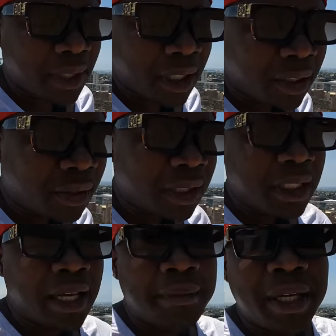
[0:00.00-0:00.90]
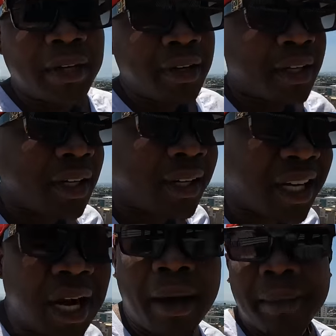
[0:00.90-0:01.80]
alone time era,
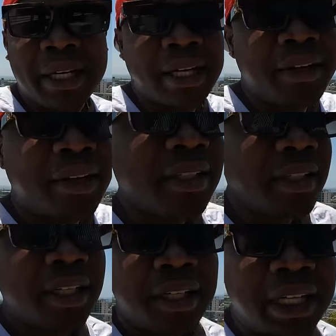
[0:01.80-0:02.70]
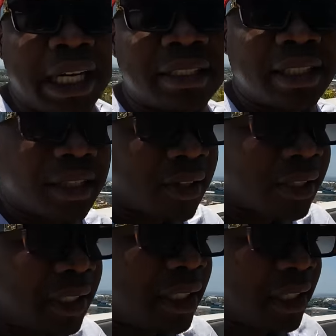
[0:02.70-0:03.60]
or common era, as they
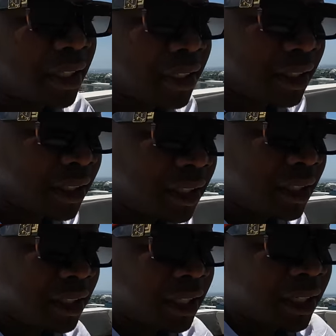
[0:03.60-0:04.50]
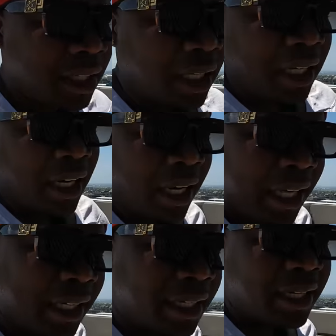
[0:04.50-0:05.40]
call it here.
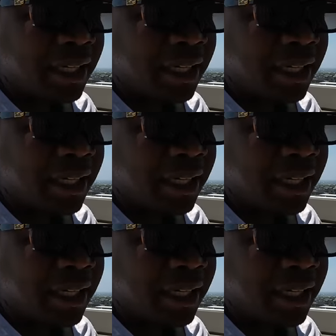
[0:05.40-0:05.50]
And